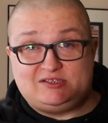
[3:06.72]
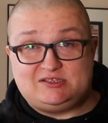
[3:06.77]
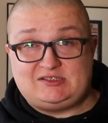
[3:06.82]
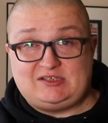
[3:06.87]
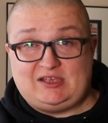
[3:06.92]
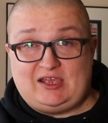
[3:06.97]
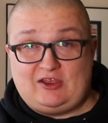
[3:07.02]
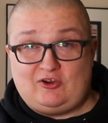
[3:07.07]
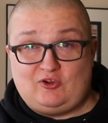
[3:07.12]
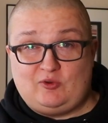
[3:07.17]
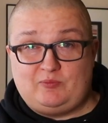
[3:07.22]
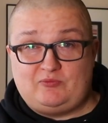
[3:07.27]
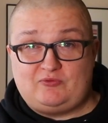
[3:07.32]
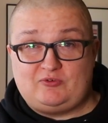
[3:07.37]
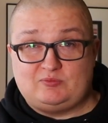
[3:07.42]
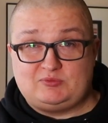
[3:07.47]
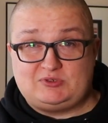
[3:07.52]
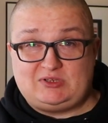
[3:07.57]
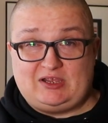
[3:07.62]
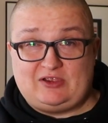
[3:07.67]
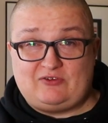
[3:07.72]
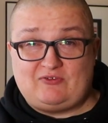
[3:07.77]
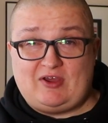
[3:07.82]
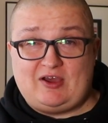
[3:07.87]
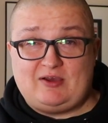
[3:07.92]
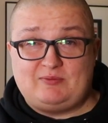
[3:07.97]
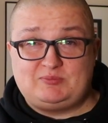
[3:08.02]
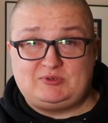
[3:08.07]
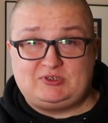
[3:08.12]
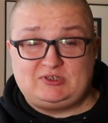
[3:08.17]
to turn up from
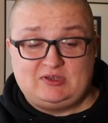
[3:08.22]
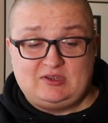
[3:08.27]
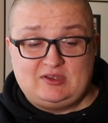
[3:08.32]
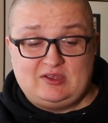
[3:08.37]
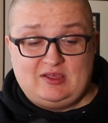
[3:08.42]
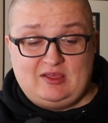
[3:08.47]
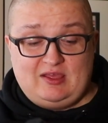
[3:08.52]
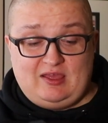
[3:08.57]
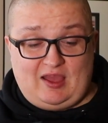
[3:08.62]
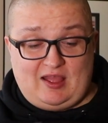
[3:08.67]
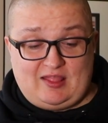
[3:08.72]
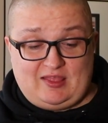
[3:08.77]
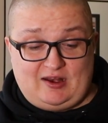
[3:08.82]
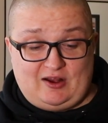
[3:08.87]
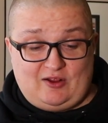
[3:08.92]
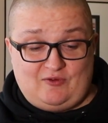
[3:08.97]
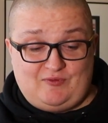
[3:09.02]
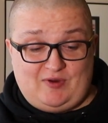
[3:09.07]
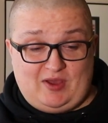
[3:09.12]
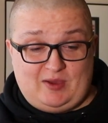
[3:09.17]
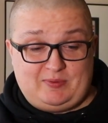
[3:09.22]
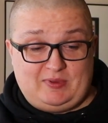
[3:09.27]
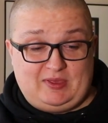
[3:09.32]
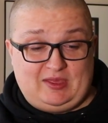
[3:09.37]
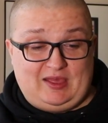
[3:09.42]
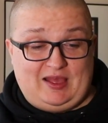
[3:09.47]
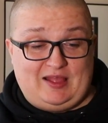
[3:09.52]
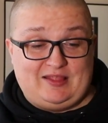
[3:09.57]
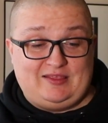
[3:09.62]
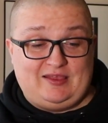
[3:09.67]
slickwraps, and then I'll wrap
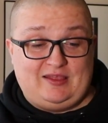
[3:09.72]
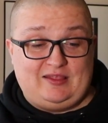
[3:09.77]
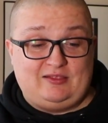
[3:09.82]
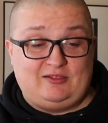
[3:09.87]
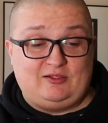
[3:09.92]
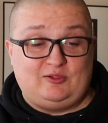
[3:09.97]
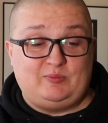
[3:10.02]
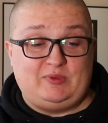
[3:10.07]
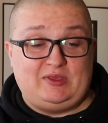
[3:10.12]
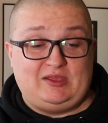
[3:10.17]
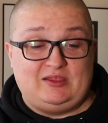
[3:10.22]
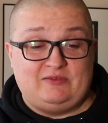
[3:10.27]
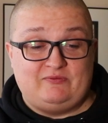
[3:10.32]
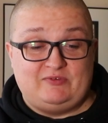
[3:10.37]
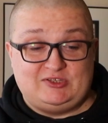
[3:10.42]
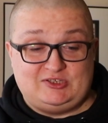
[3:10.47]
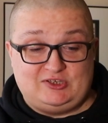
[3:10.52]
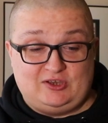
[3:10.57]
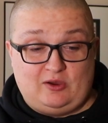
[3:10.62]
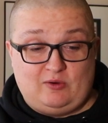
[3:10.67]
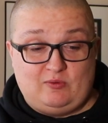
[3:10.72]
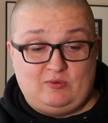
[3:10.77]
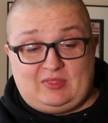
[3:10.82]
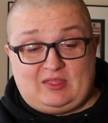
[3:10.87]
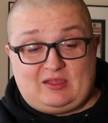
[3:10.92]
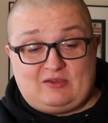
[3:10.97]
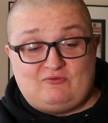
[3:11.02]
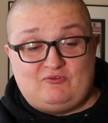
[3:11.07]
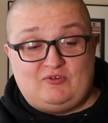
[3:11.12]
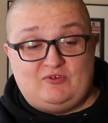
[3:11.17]
it, and then there'll be the video
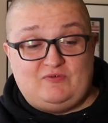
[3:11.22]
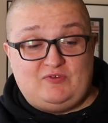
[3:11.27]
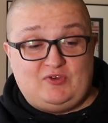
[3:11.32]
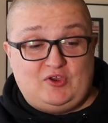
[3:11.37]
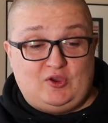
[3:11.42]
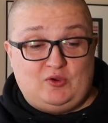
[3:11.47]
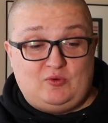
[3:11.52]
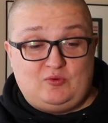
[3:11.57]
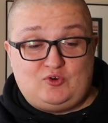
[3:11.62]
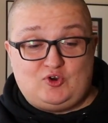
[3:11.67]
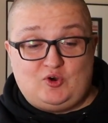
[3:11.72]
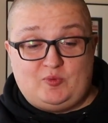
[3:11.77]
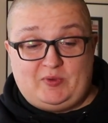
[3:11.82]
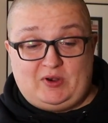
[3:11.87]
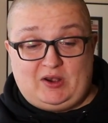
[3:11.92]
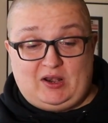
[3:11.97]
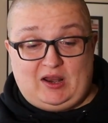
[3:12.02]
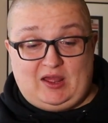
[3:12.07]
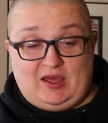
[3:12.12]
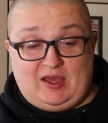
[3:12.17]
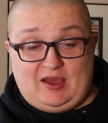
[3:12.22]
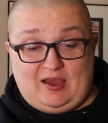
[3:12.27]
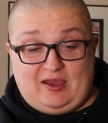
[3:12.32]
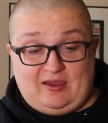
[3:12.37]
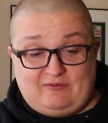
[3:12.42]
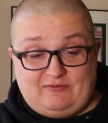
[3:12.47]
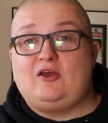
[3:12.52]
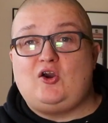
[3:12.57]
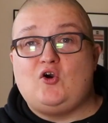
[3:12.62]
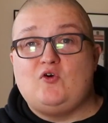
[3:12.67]
review coming
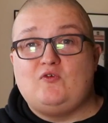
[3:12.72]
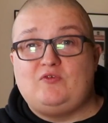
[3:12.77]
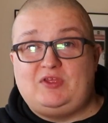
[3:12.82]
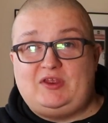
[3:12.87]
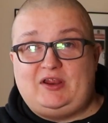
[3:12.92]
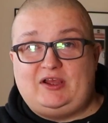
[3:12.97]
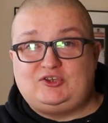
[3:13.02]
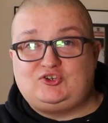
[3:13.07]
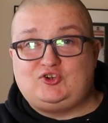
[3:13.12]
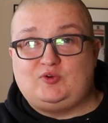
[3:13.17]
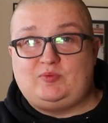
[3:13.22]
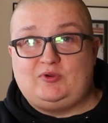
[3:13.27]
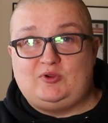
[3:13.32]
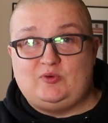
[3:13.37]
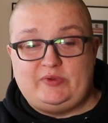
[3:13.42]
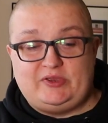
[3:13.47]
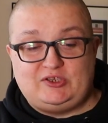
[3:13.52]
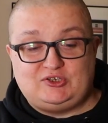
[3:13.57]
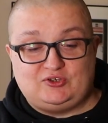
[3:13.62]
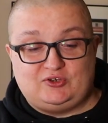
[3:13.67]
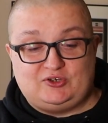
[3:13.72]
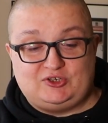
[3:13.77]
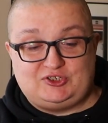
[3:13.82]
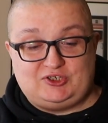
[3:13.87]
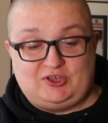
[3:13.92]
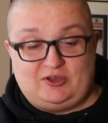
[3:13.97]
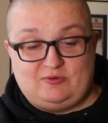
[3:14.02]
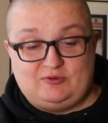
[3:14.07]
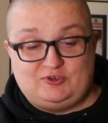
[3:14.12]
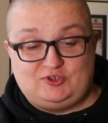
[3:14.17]
live over the next couple of weeks or
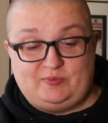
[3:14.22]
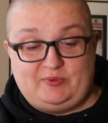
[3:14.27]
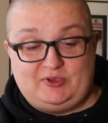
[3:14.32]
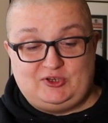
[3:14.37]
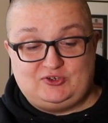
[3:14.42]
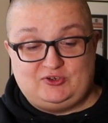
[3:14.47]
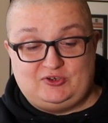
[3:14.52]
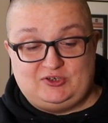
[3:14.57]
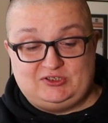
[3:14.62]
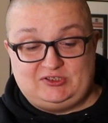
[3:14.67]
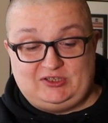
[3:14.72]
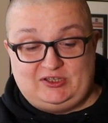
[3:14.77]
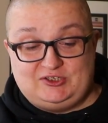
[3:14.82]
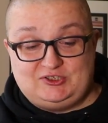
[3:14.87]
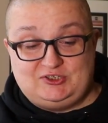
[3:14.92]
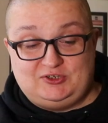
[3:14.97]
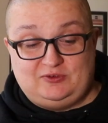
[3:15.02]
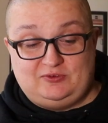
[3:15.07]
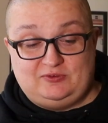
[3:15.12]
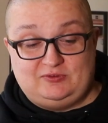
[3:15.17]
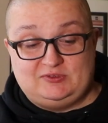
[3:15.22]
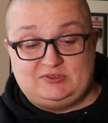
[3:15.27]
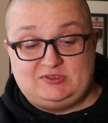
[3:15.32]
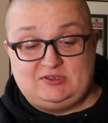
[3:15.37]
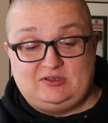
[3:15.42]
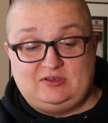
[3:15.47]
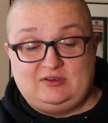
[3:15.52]
so, so make sure you stay tuned